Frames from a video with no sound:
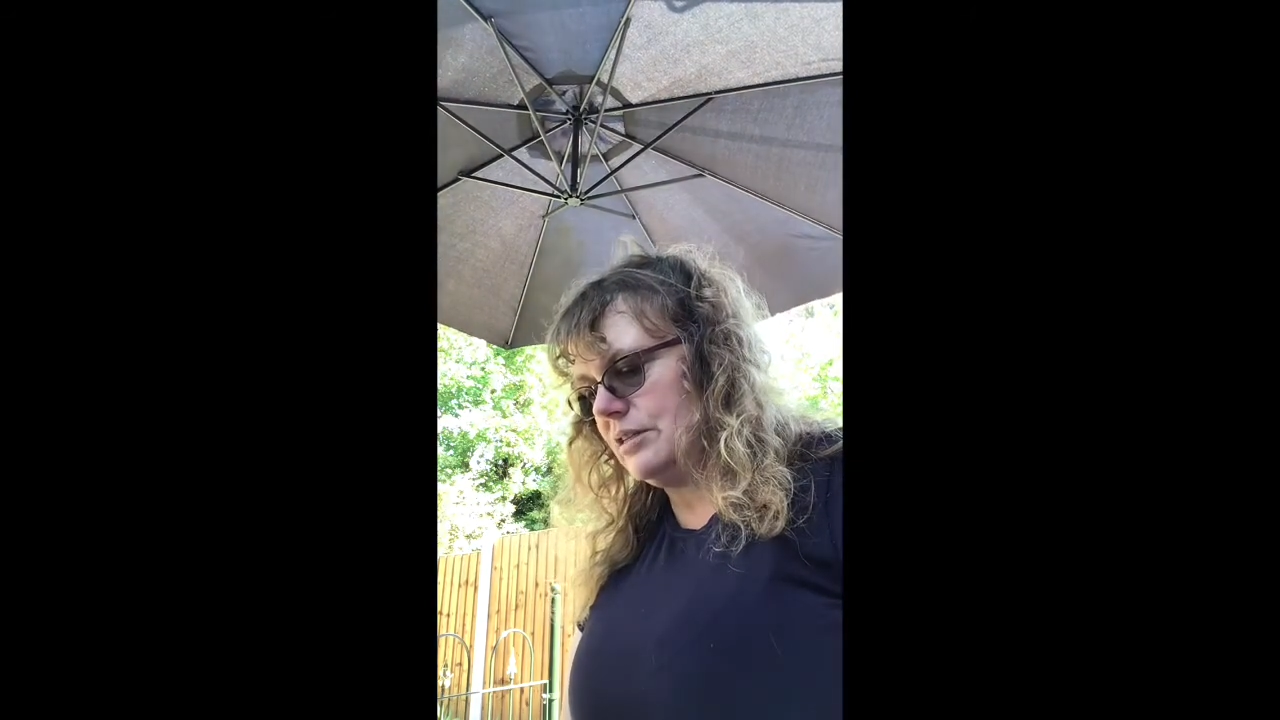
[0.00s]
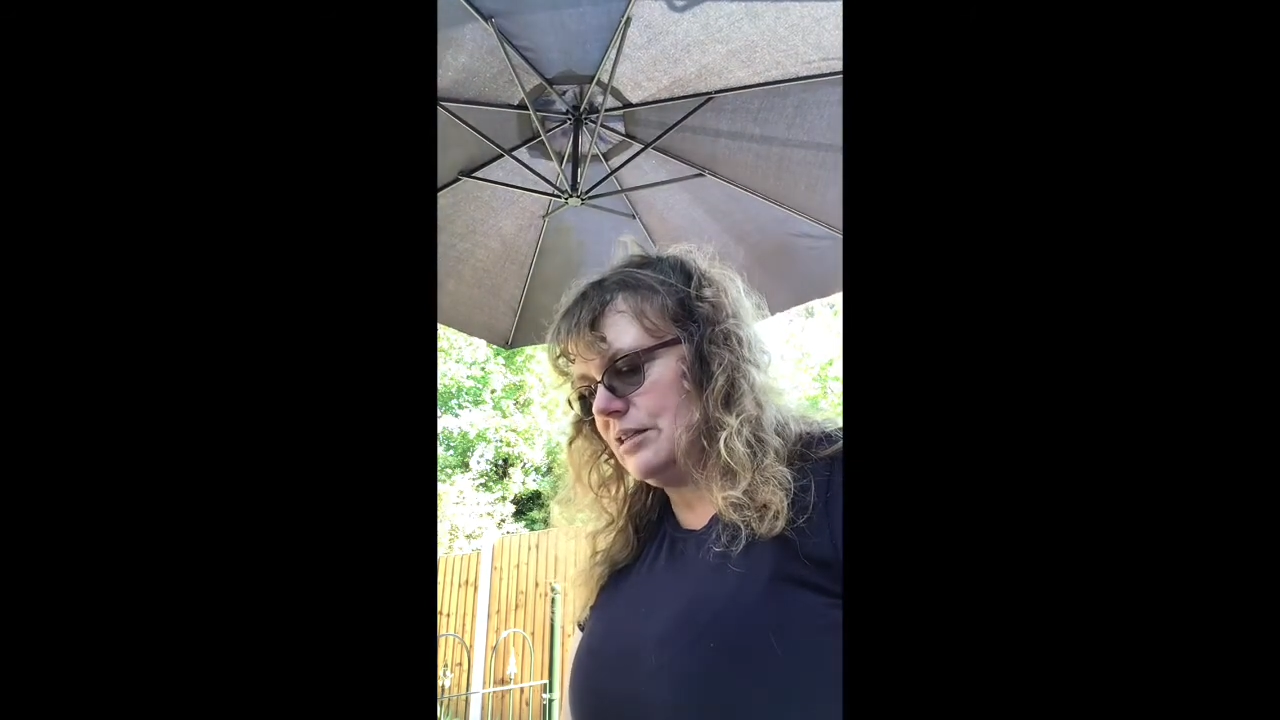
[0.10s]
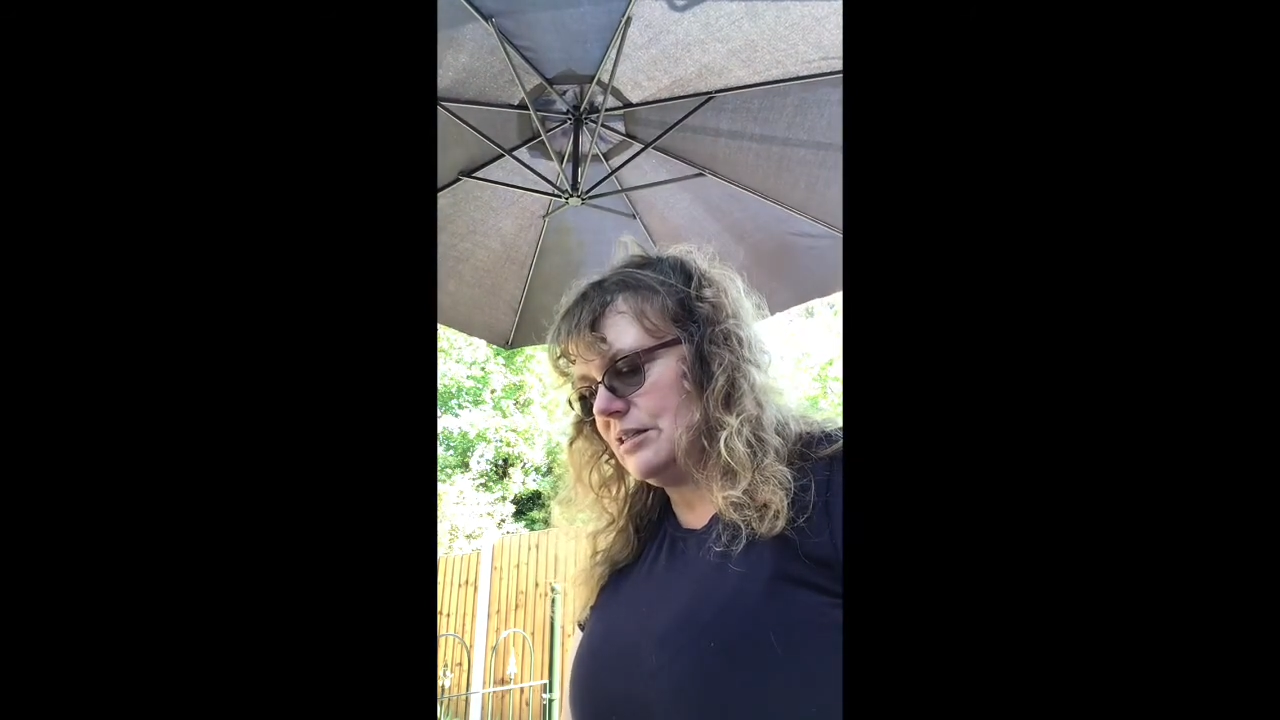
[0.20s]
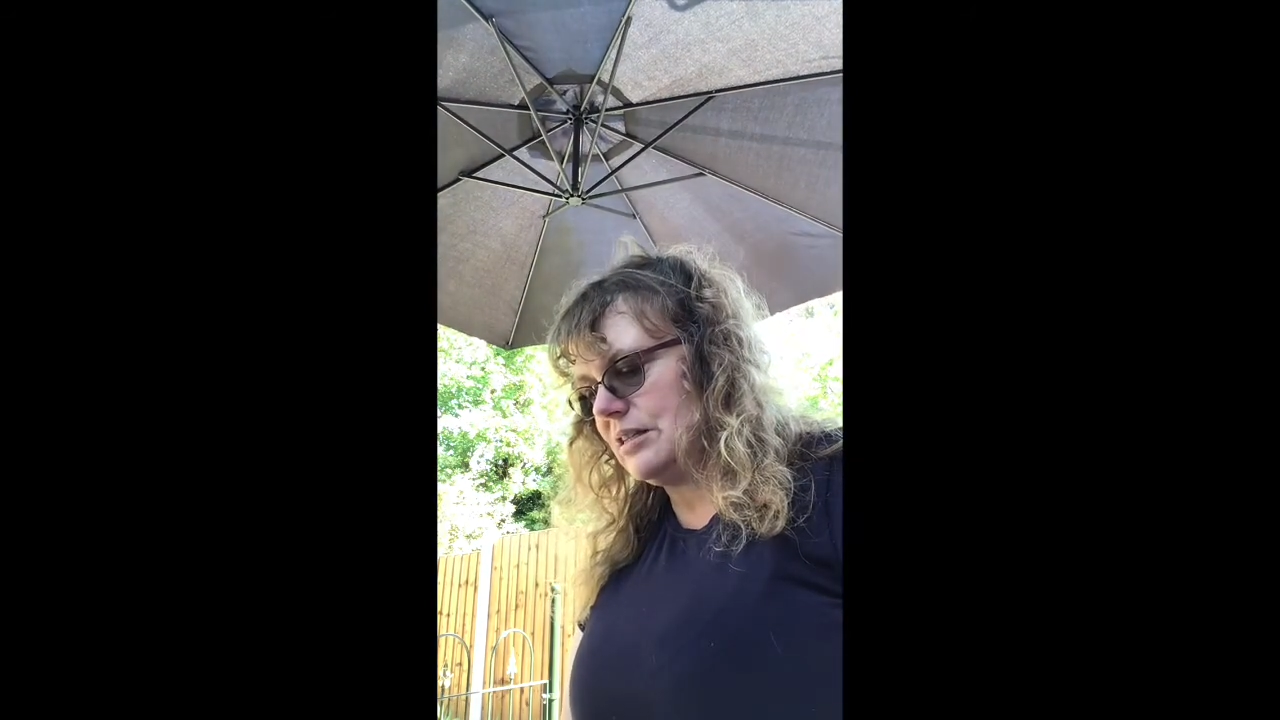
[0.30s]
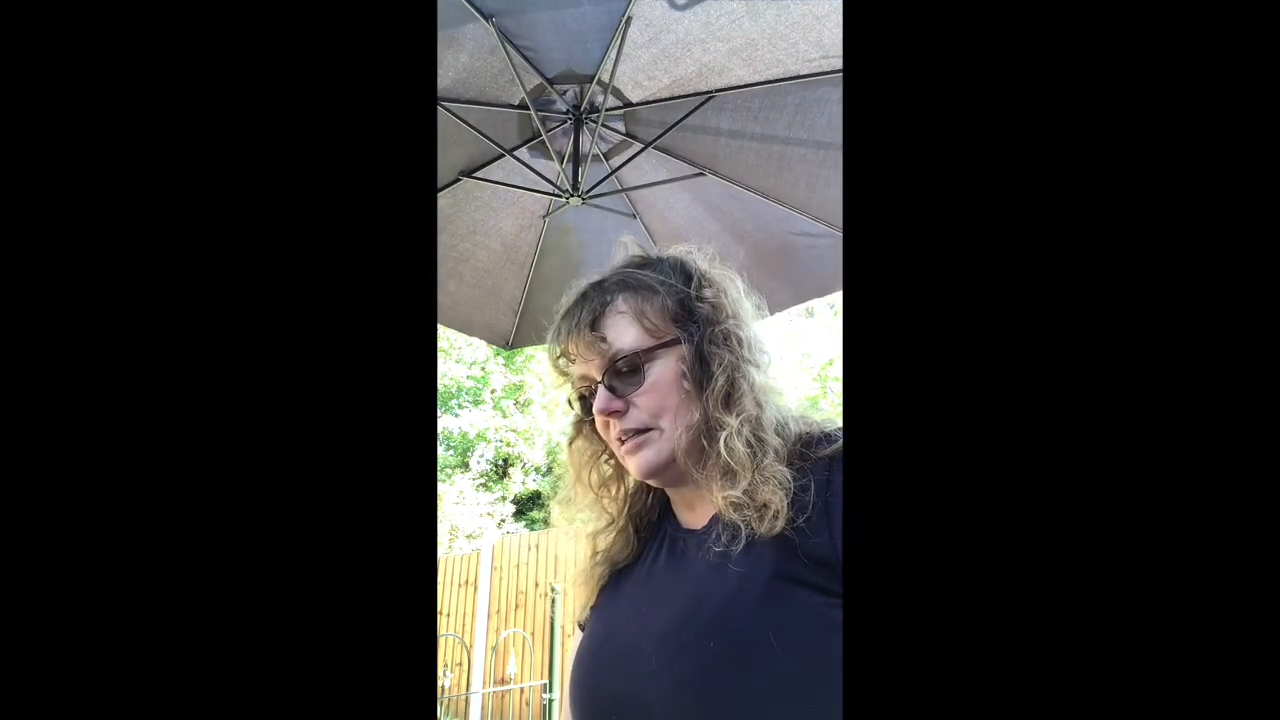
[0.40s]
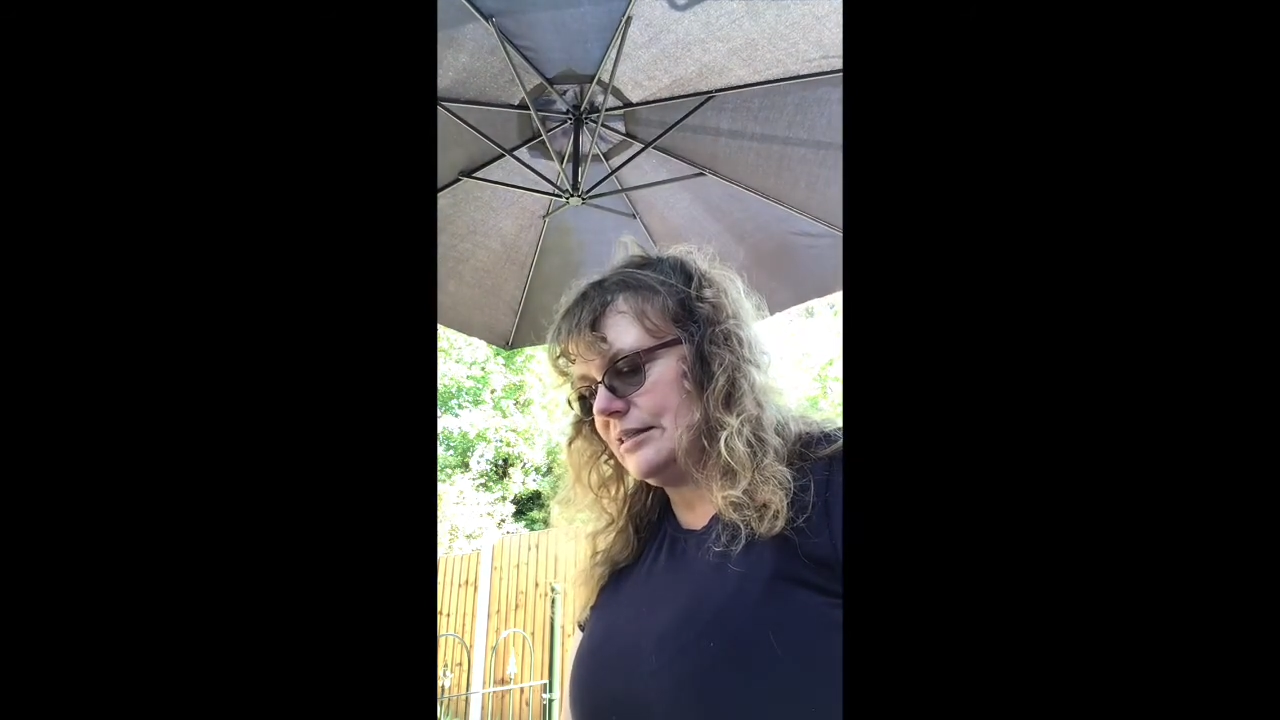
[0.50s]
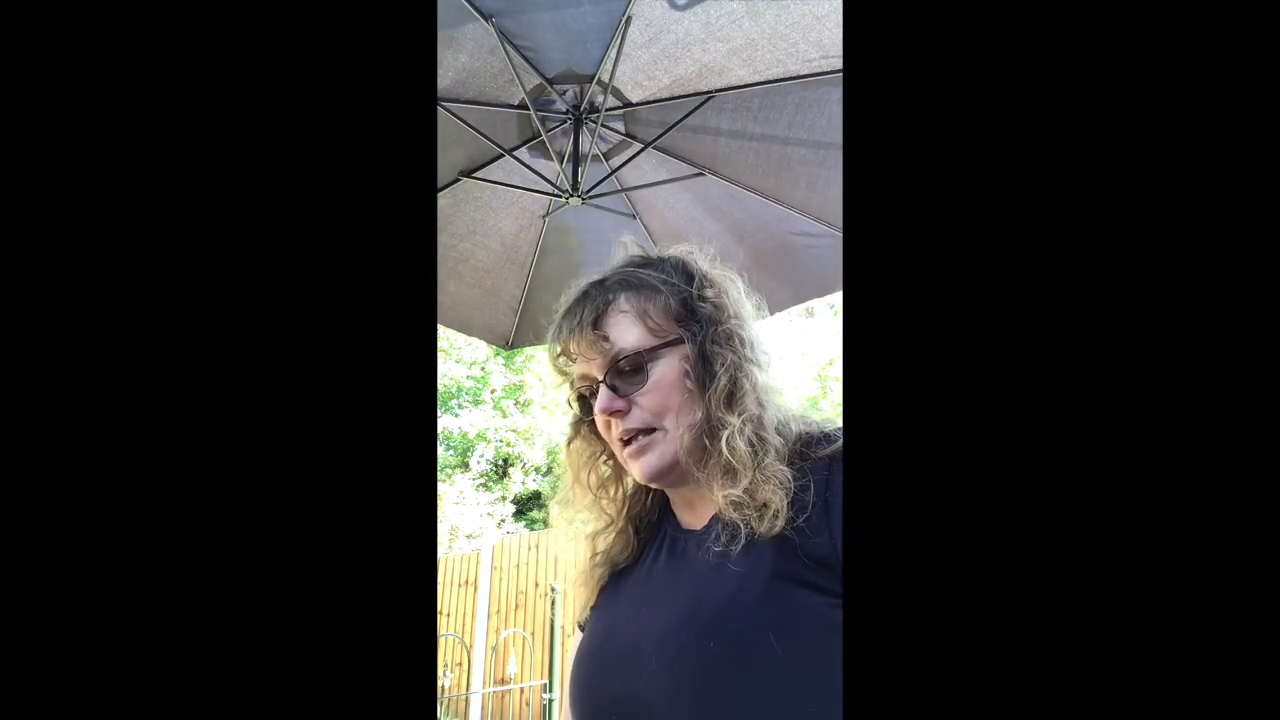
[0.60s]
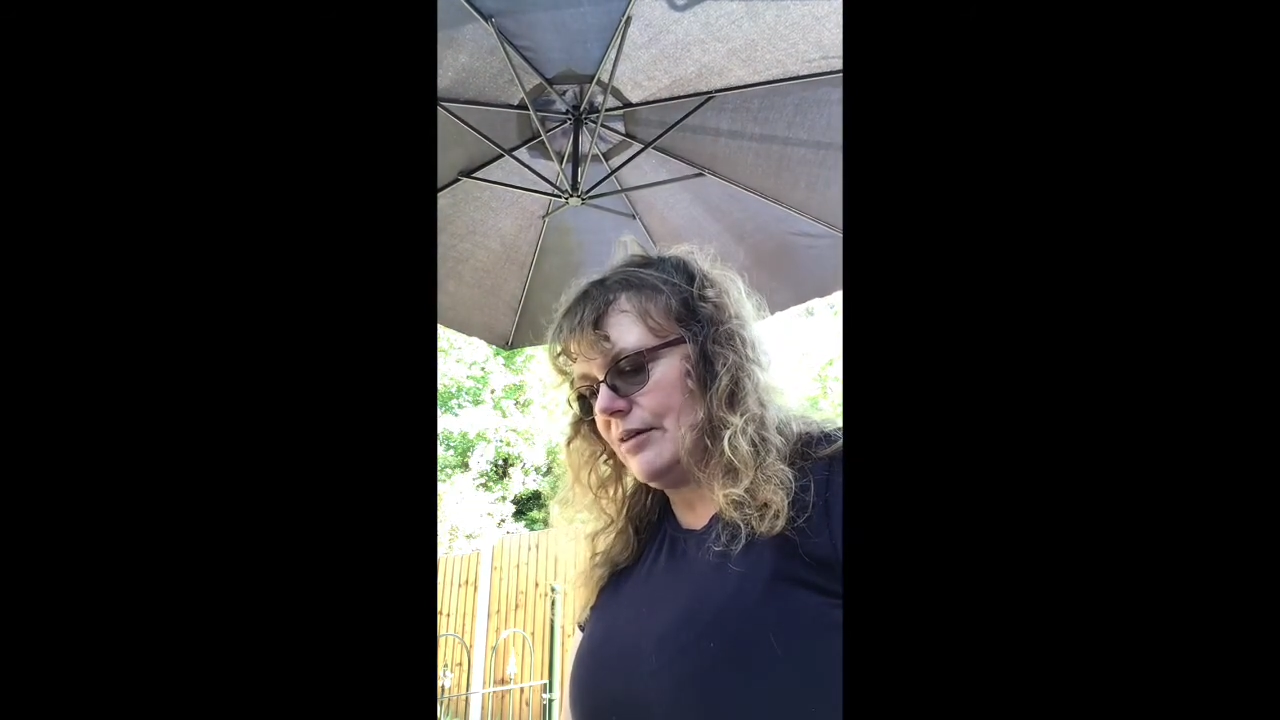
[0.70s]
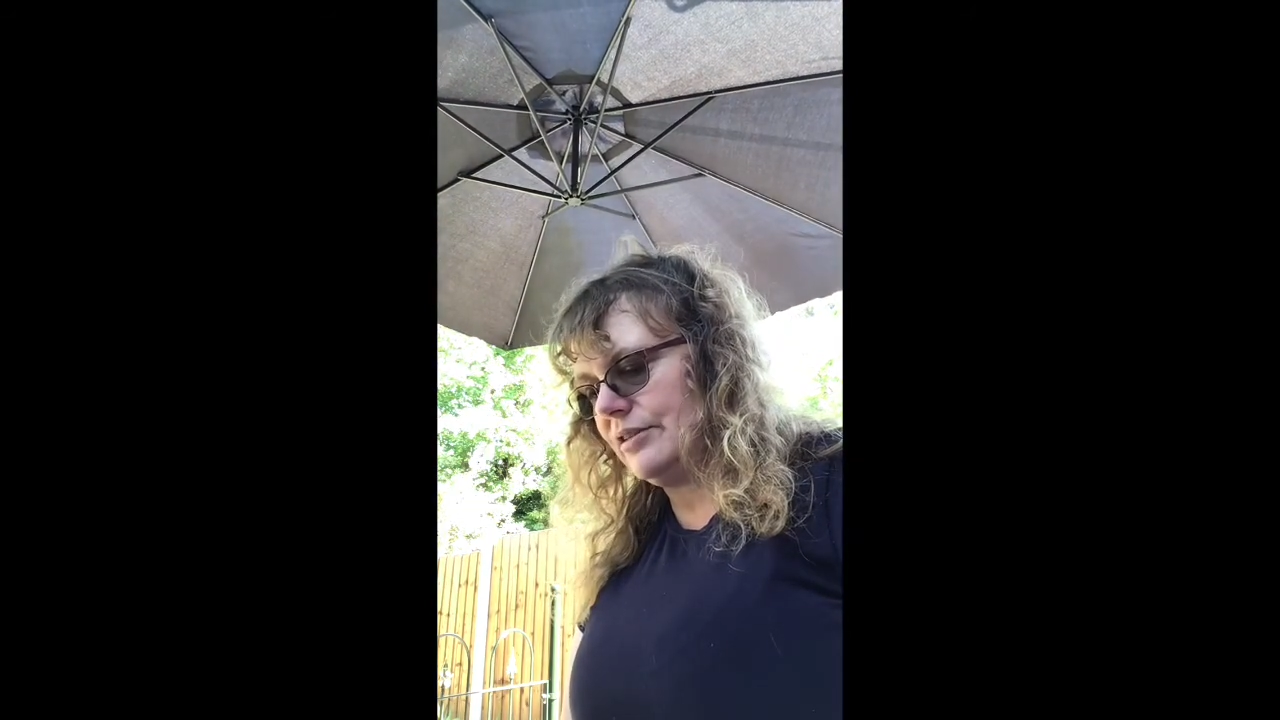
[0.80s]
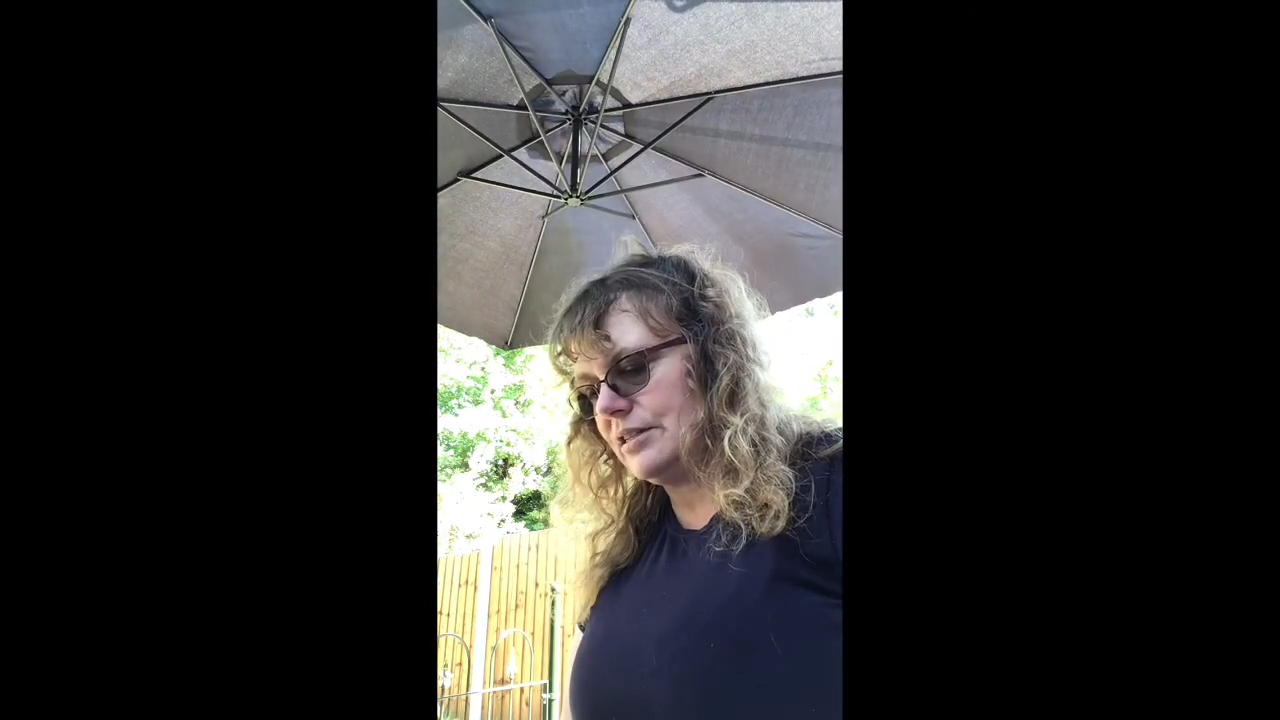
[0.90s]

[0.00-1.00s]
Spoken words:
as he slid down